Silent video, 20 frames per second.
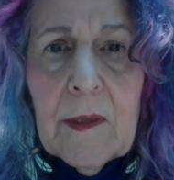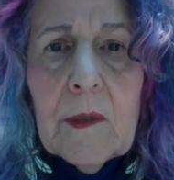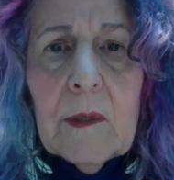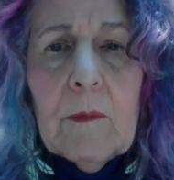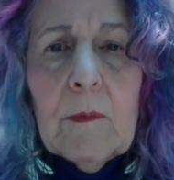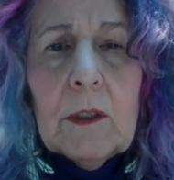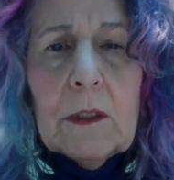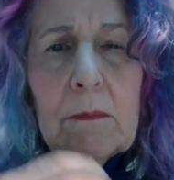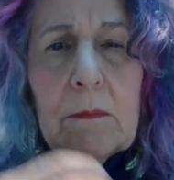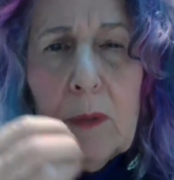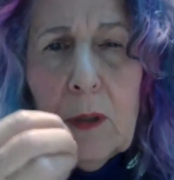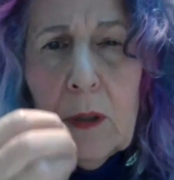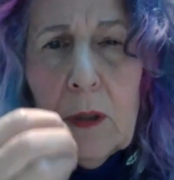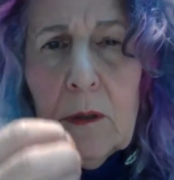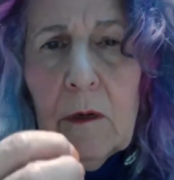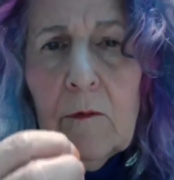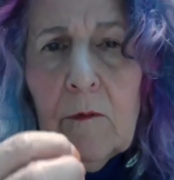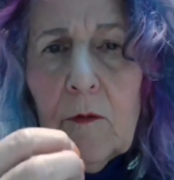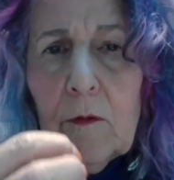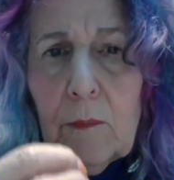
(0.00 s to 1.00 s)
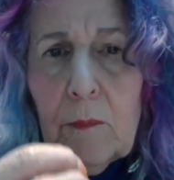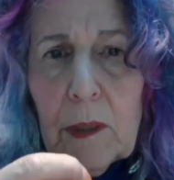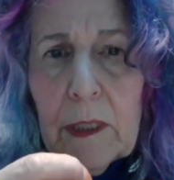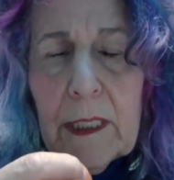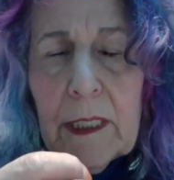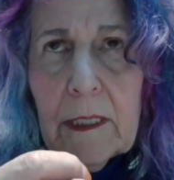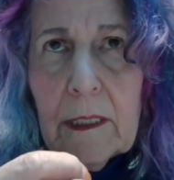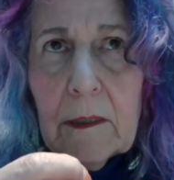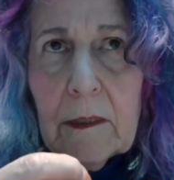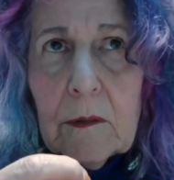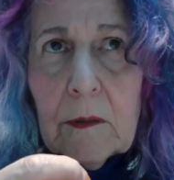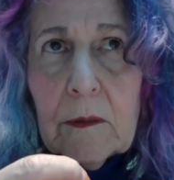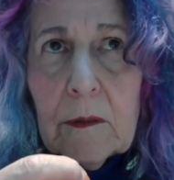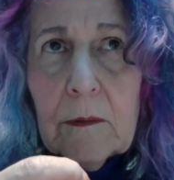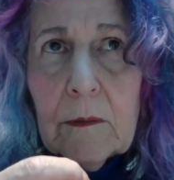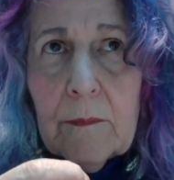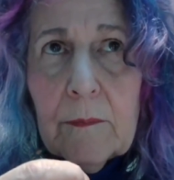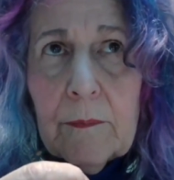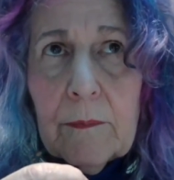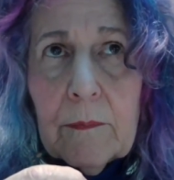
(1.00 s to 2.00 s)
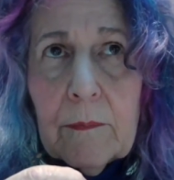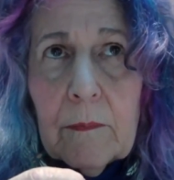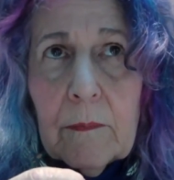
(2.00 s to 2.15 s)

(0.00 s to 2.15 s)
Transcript: that the most beautiful place,